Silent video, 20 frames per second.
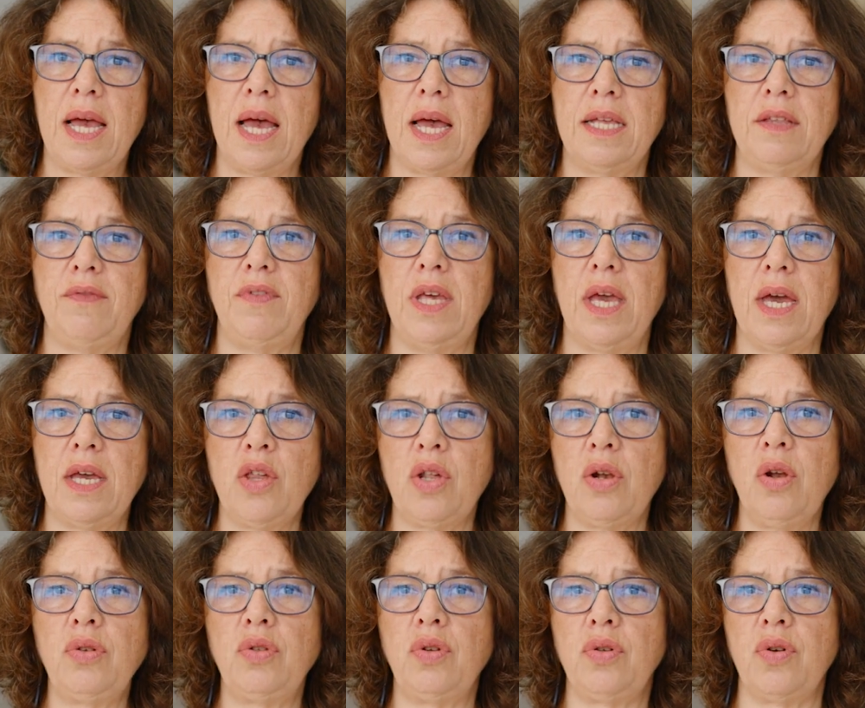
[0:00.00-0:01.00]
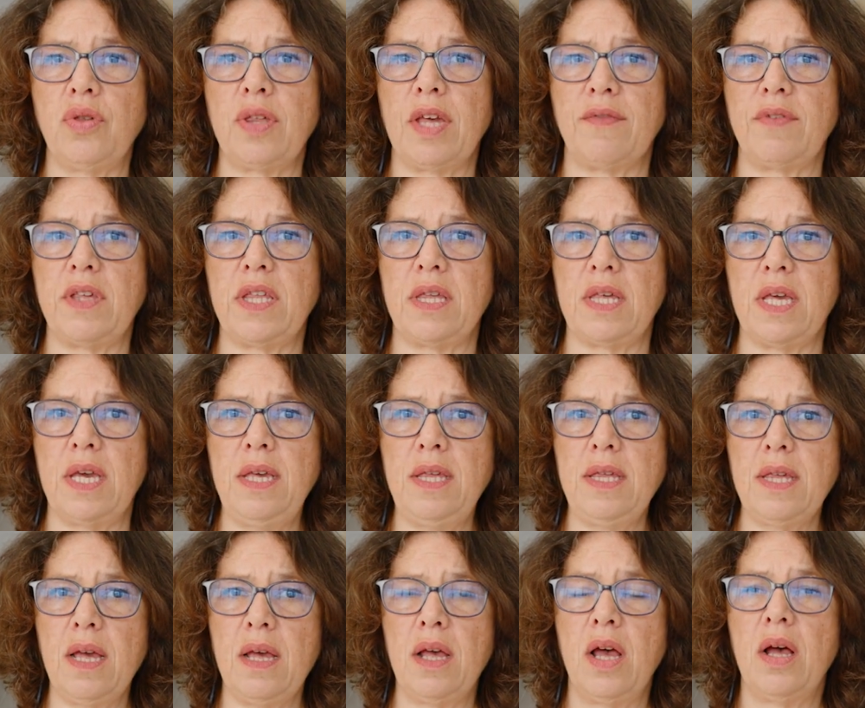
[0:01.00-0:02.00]
And the EdgeLock two Go
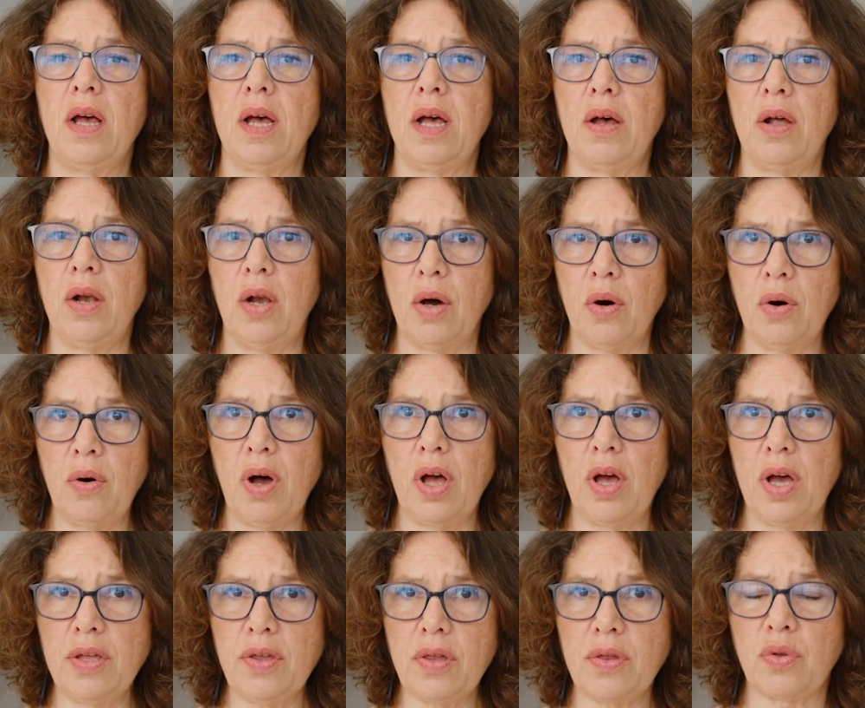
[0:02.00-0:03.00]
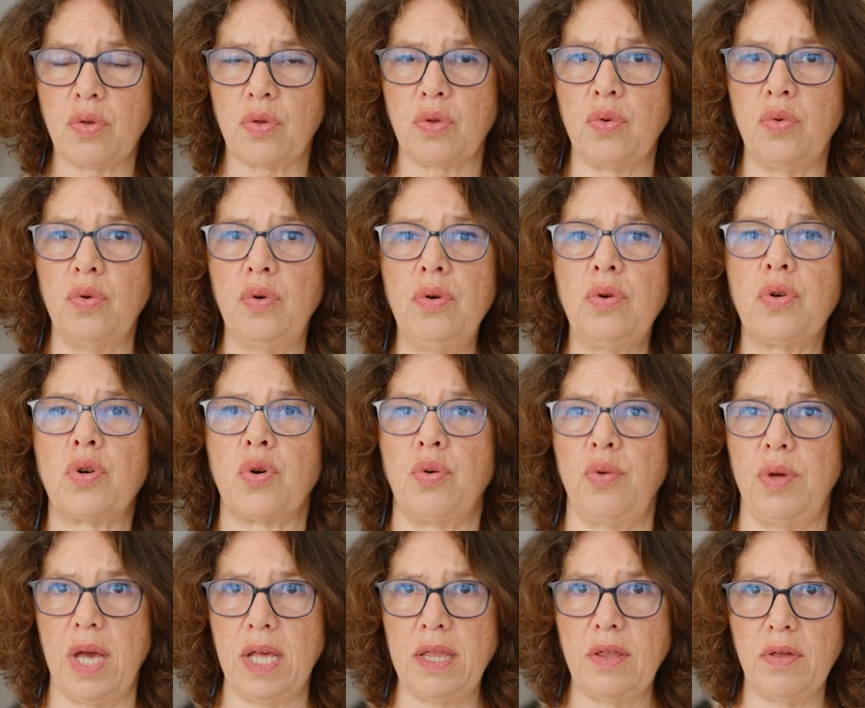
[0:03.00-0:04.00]
services allow us to
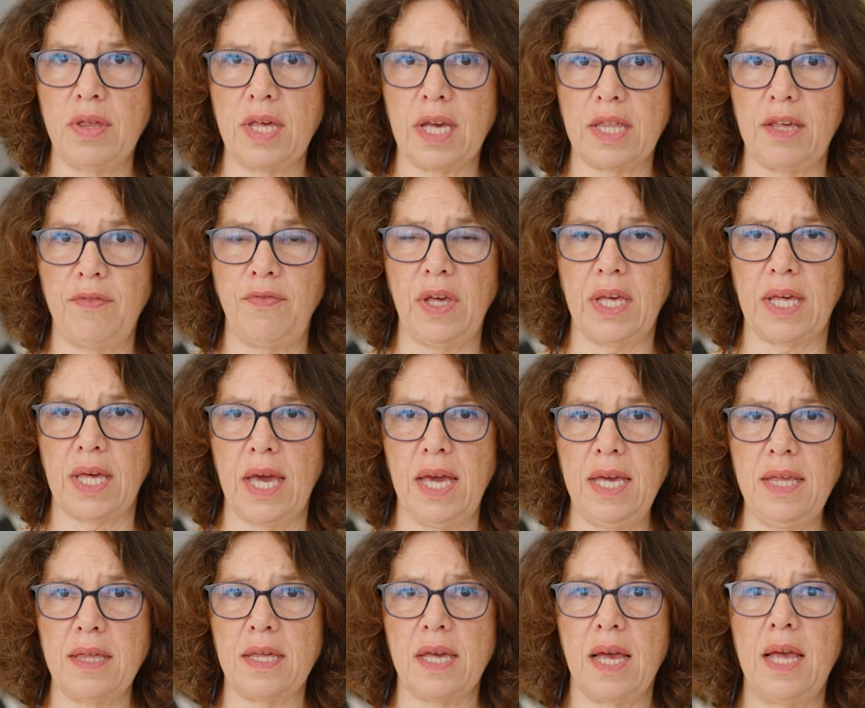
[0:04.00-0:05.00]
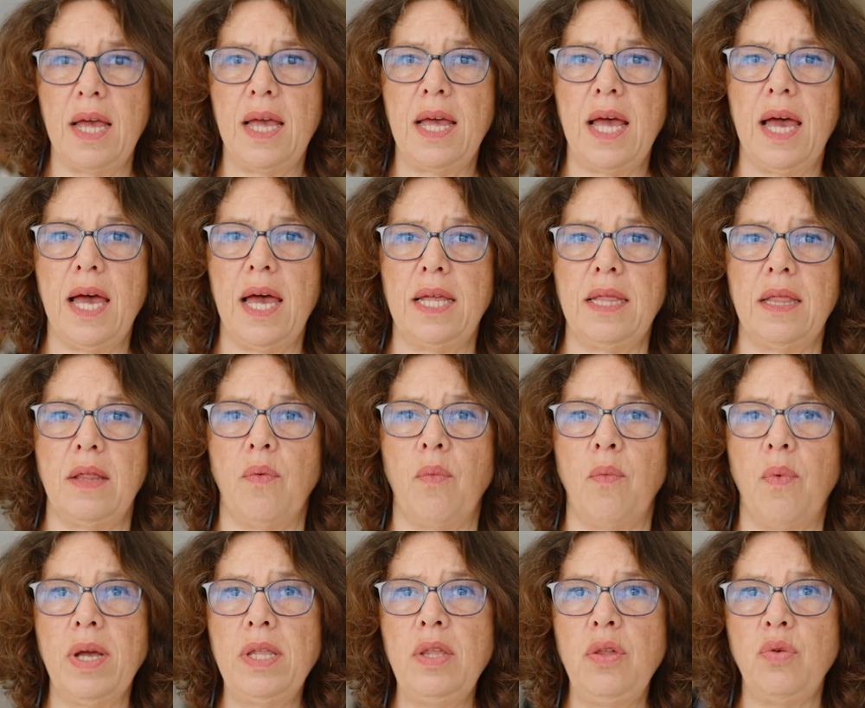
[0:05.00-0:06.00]
create the certificate, and
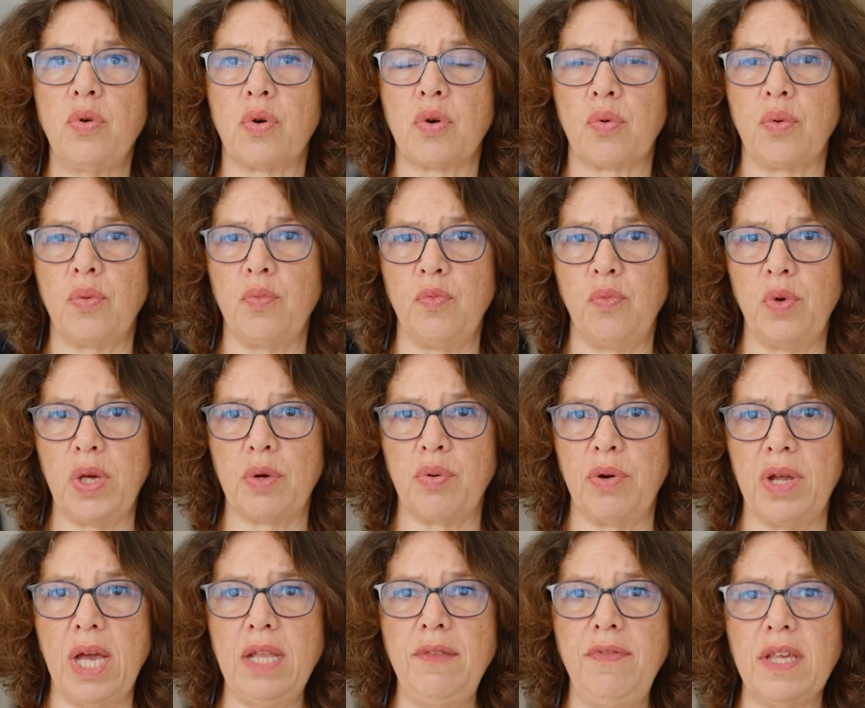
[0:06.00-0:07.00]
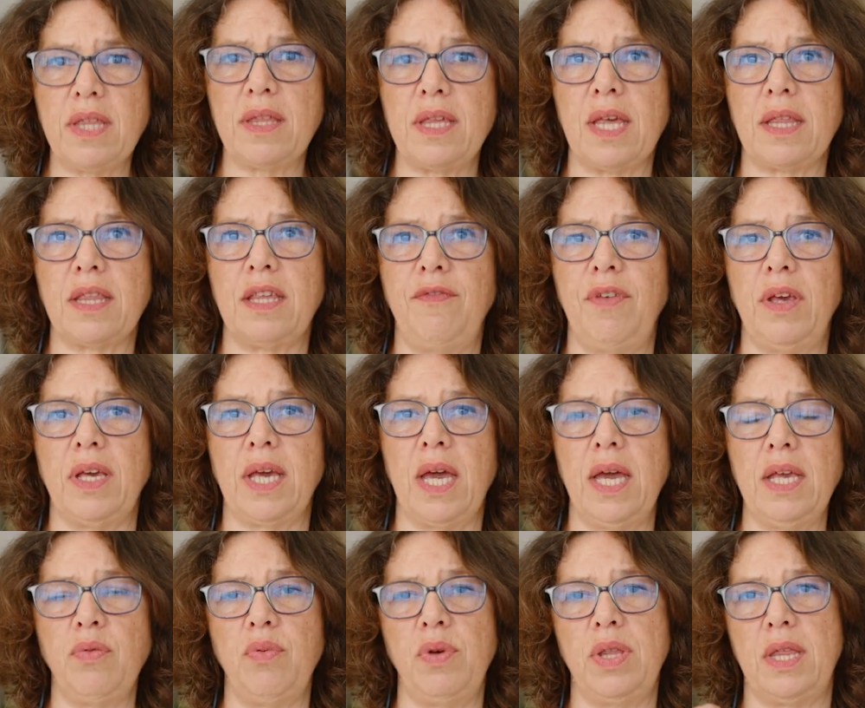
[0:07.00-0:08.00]
when you cr we create this
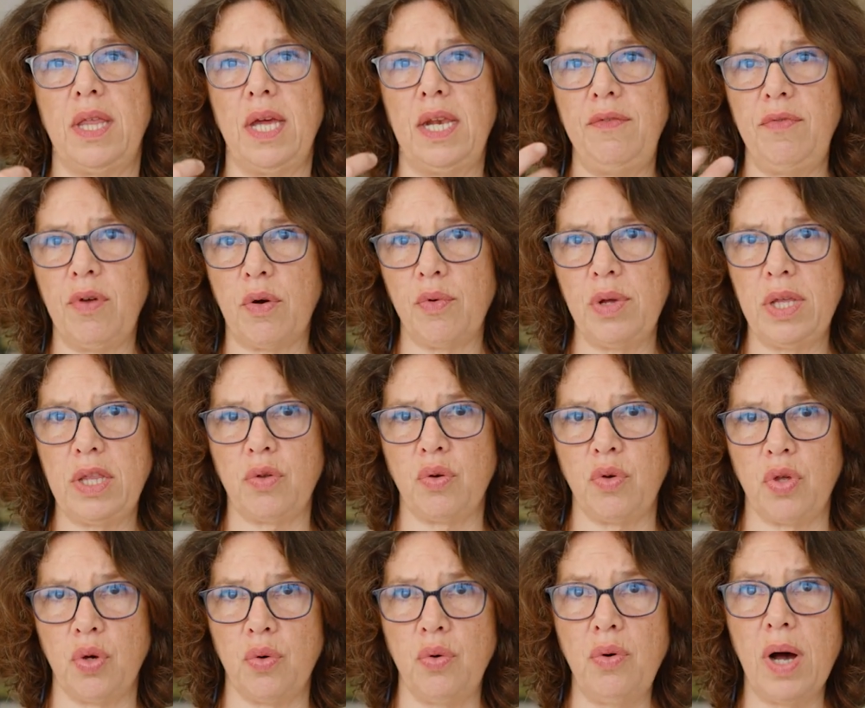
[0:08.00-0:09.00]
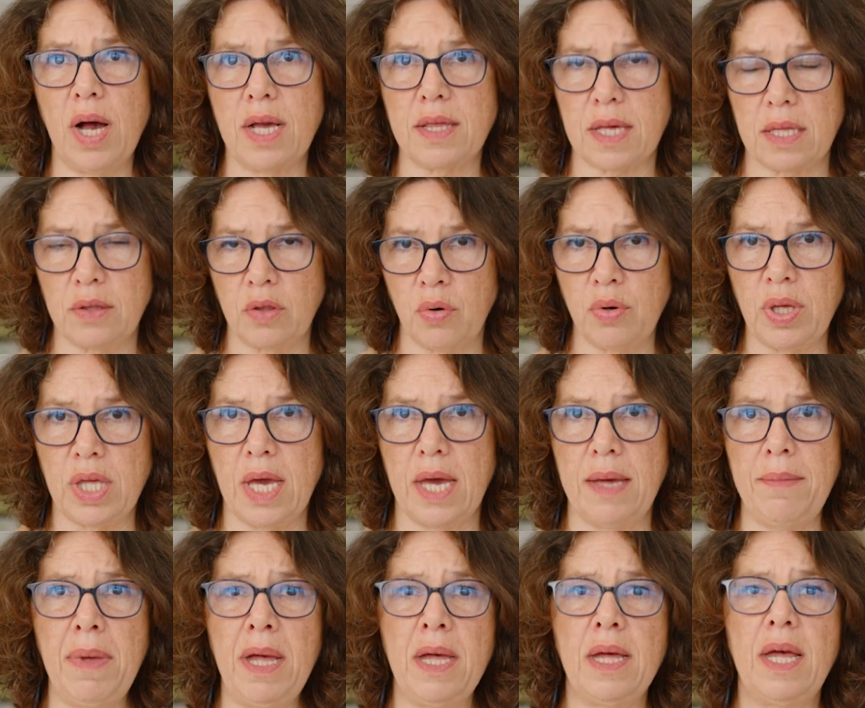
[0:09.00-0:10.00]
certificate, we deliver it to you as an O E
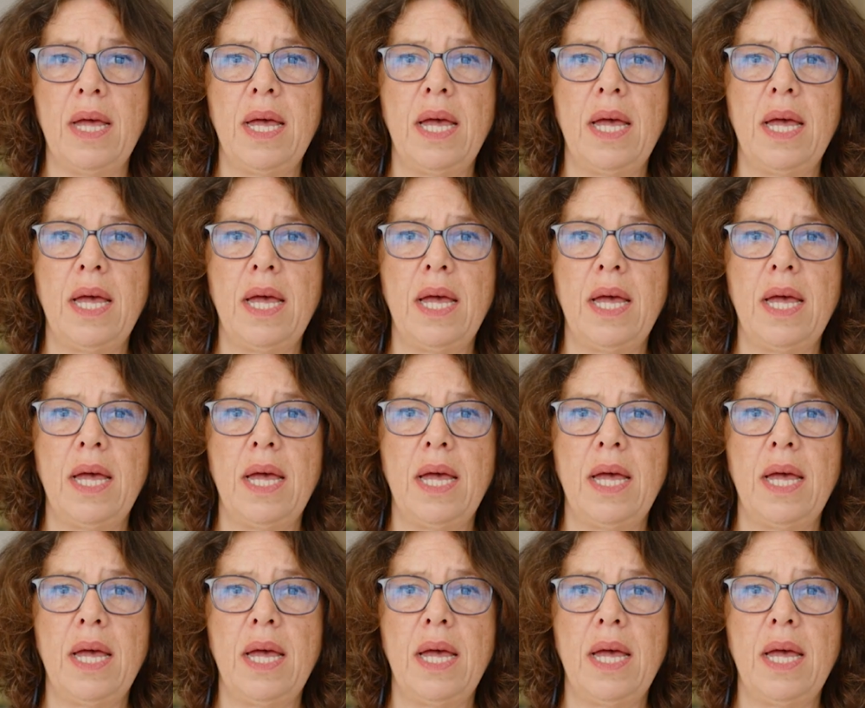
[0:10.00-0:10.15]
M,